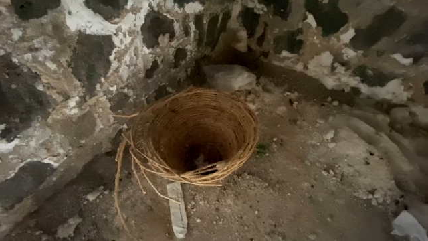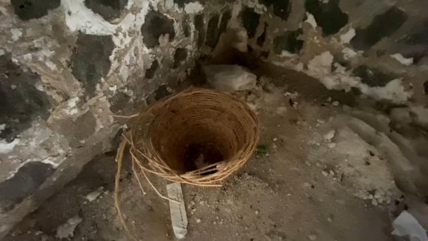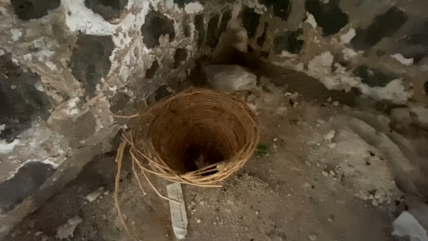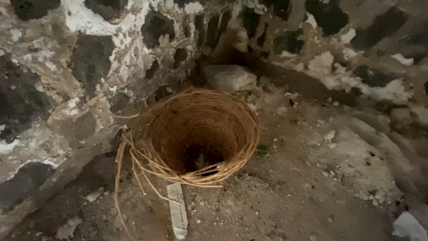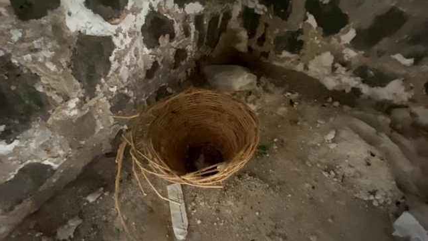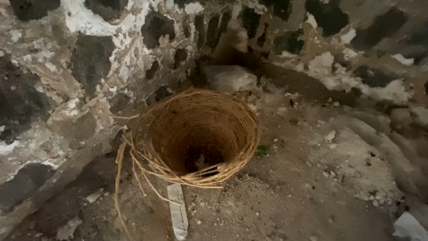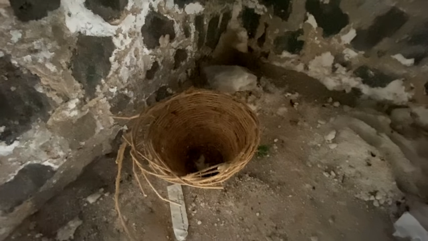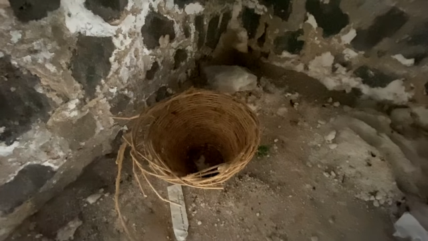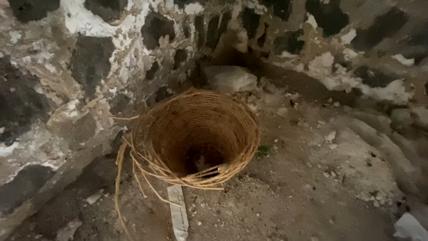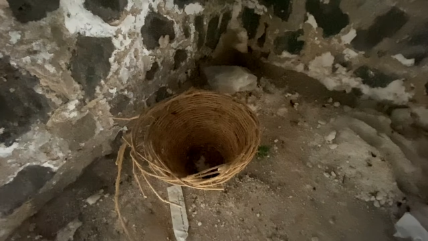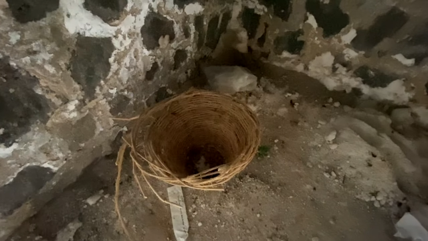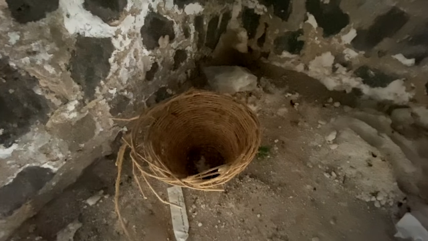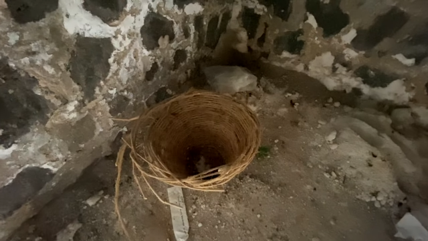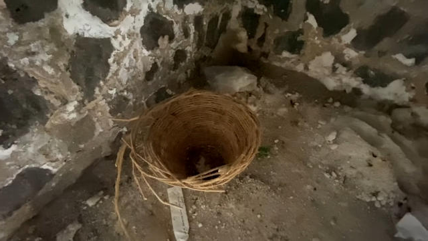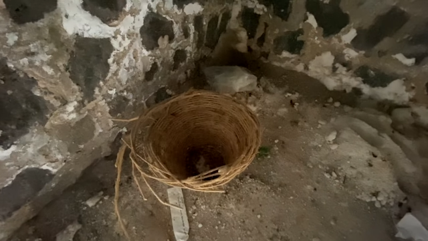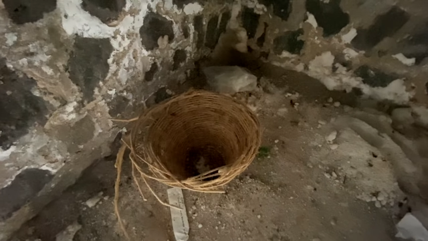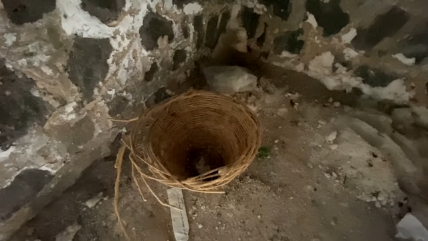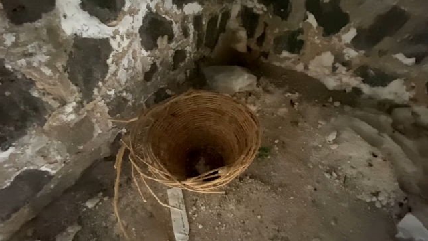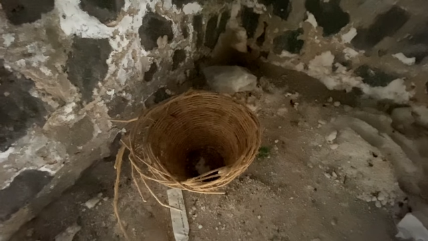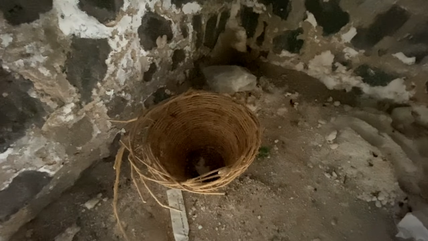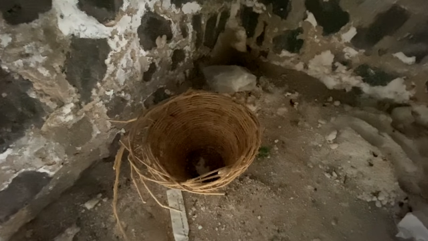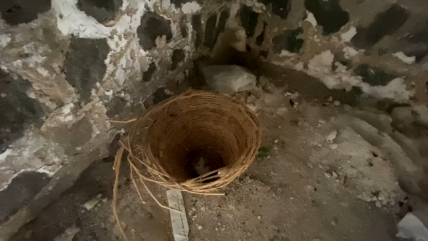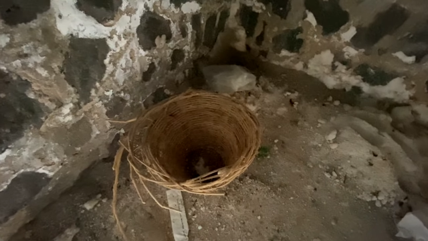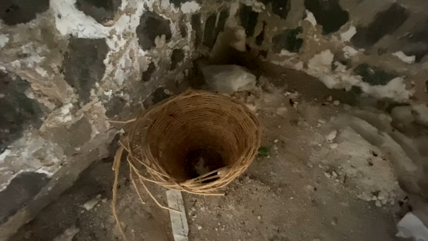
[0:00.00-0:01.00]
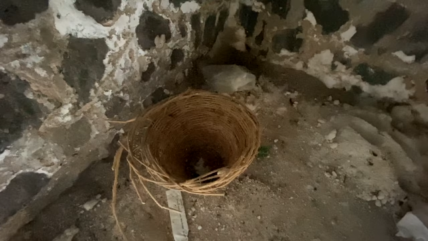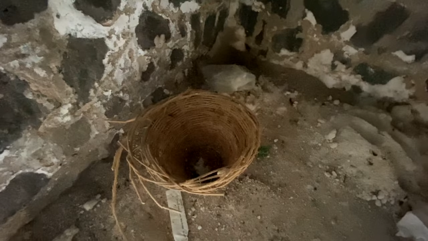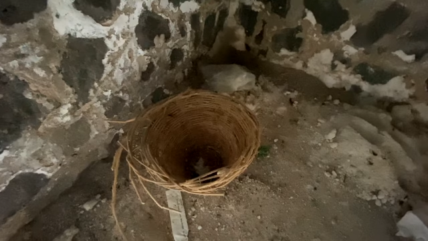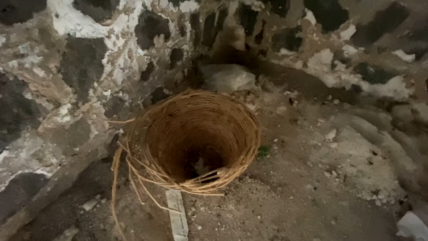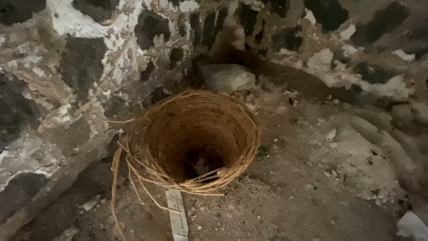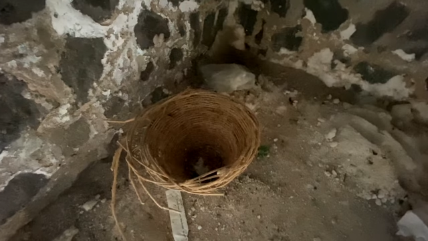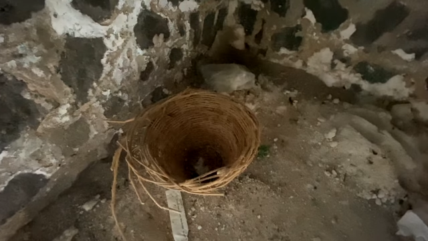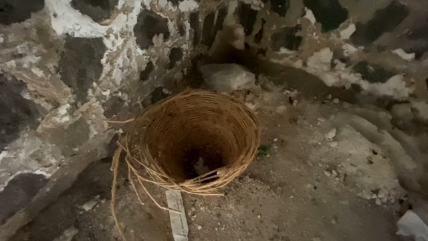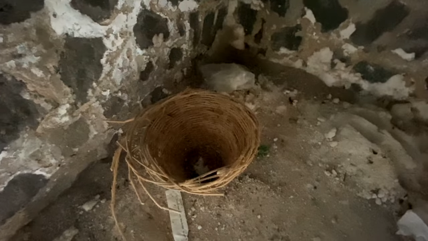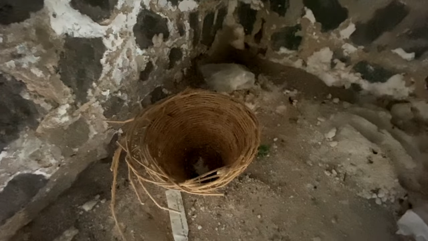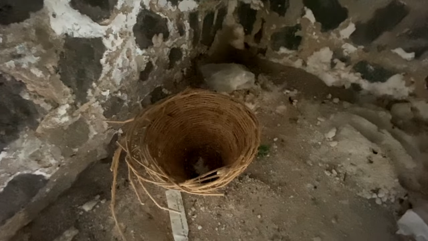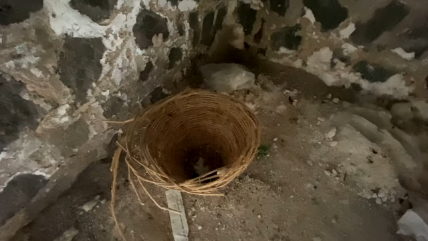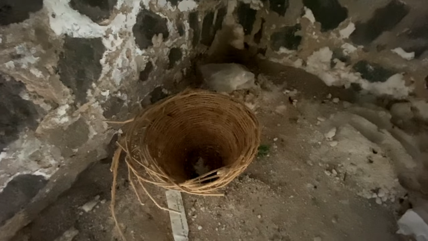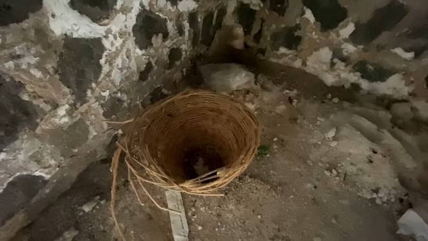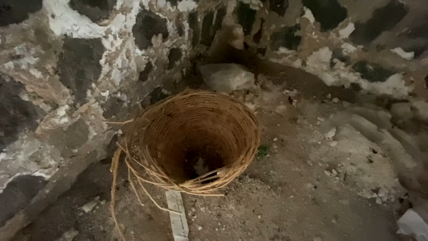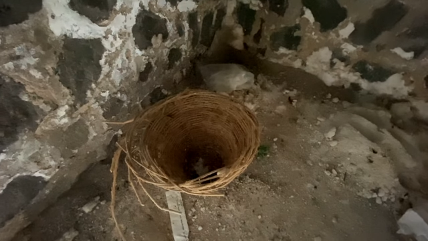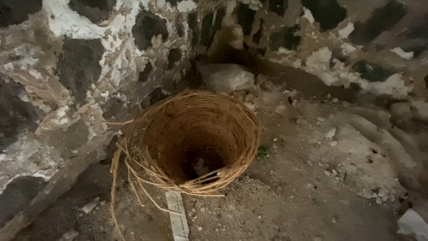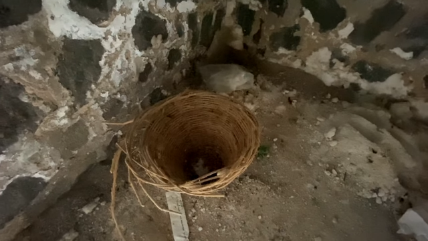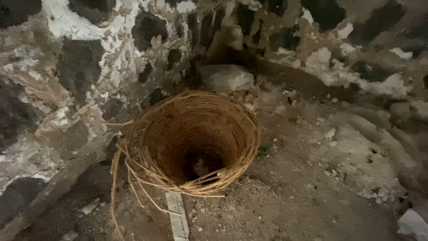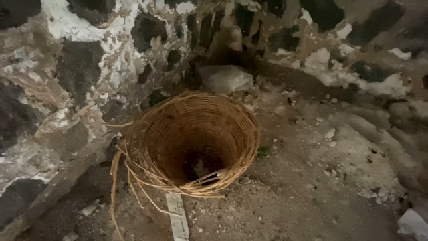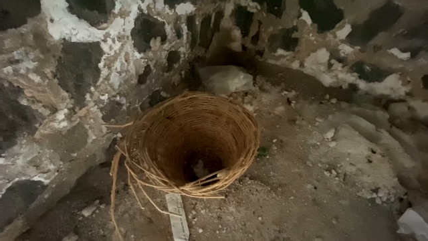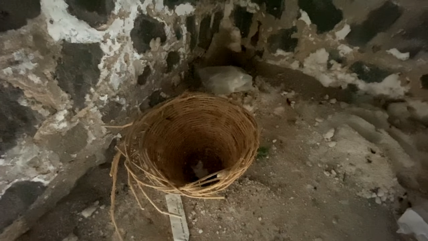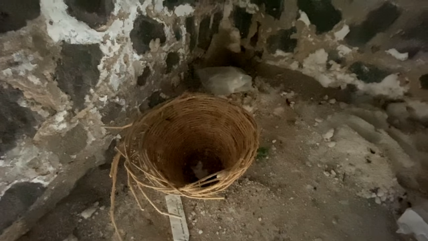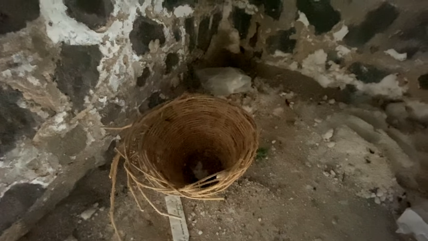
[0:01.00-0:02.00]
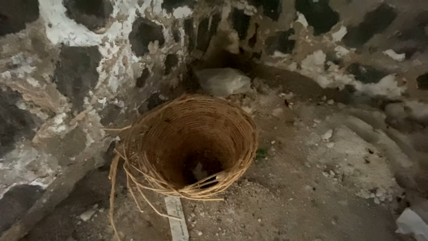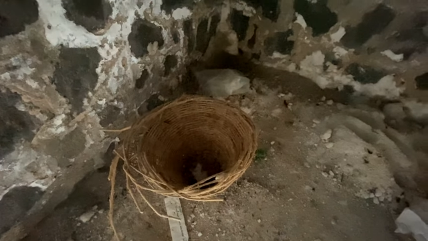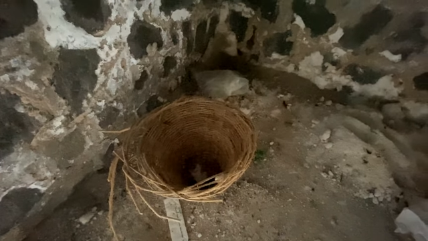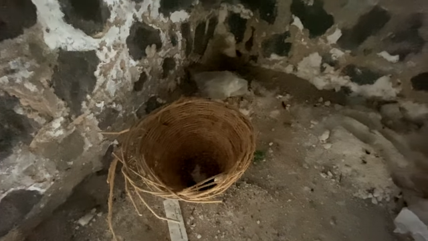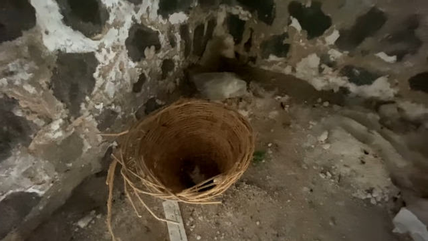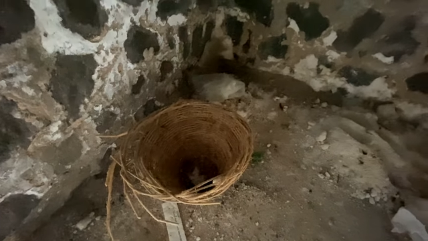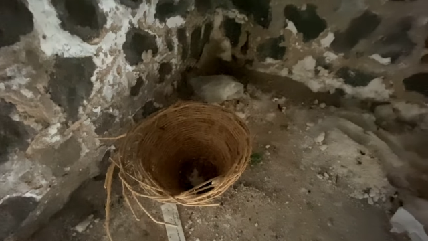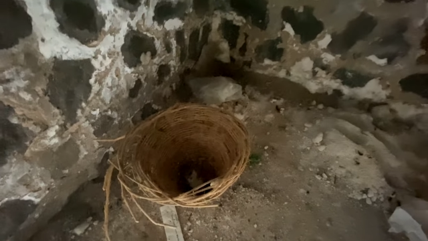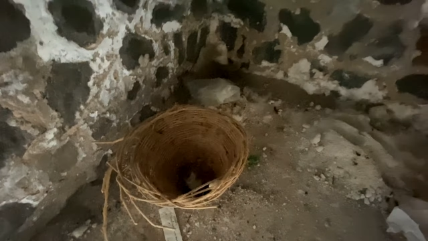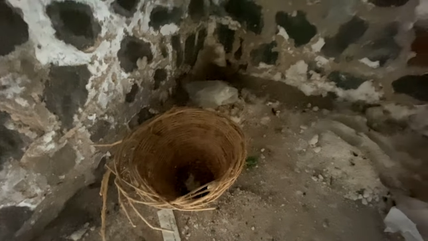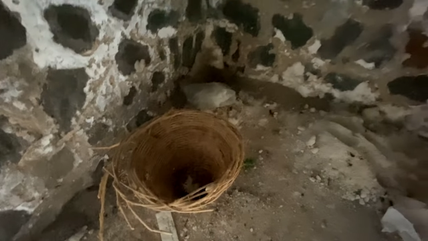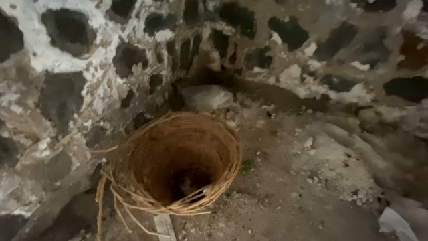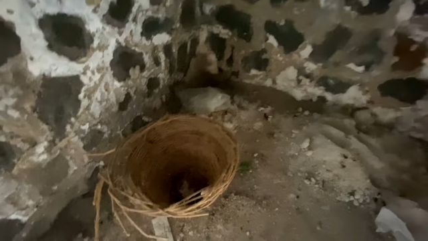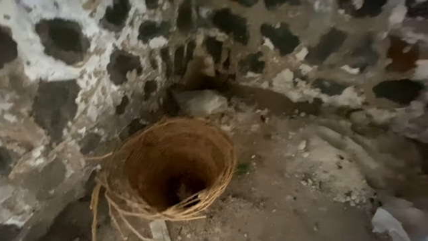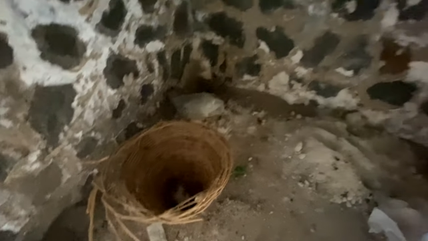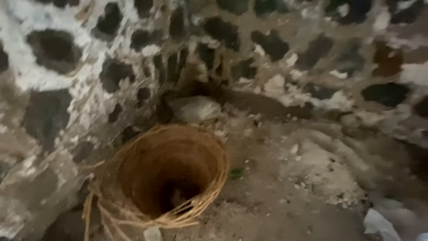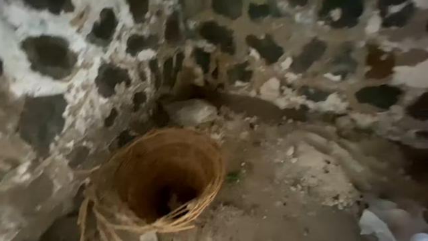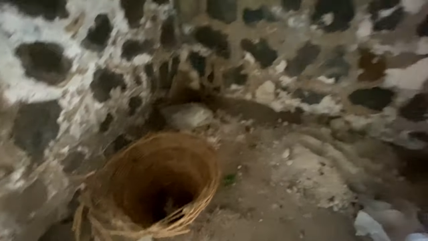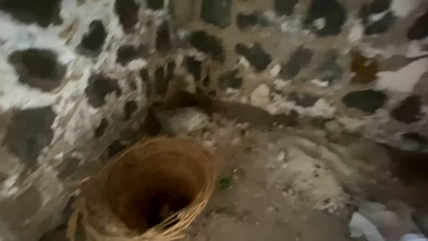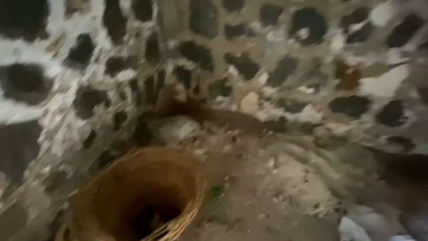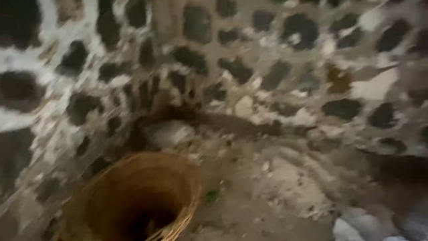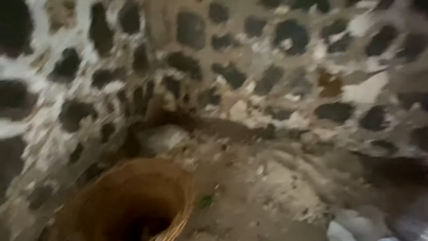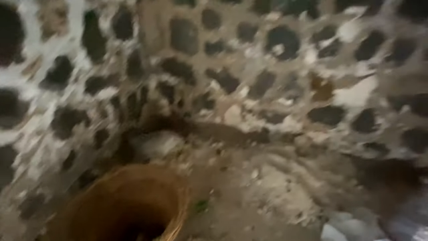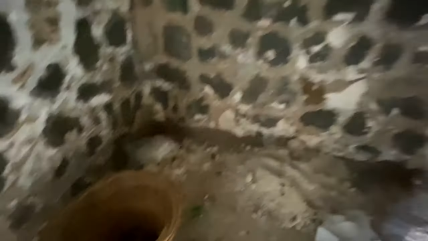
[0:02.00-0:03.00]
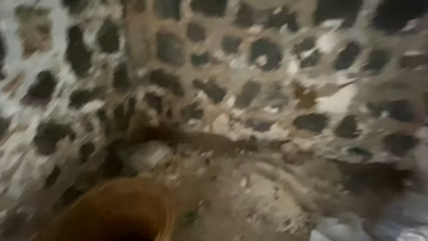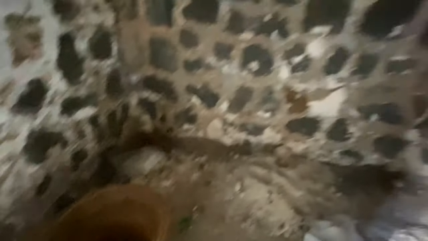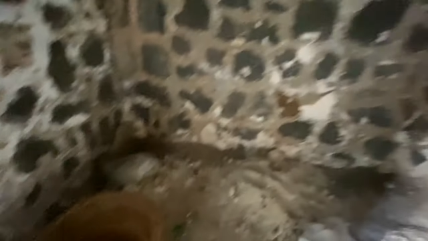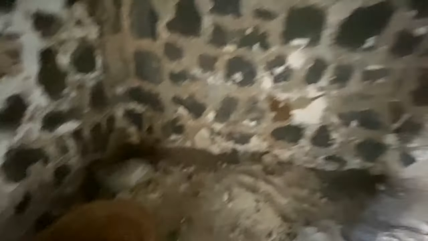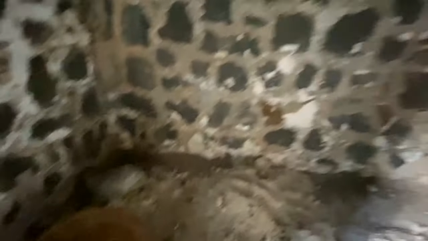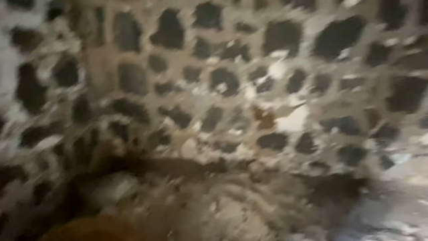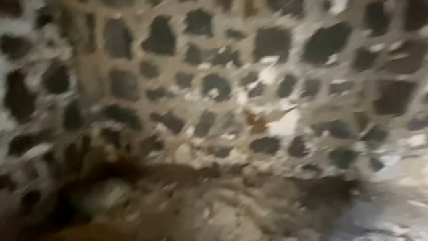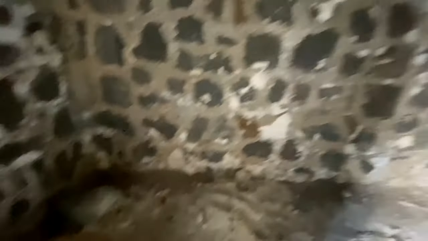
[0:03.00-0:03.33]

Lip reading: Nobody's mouth can be seen.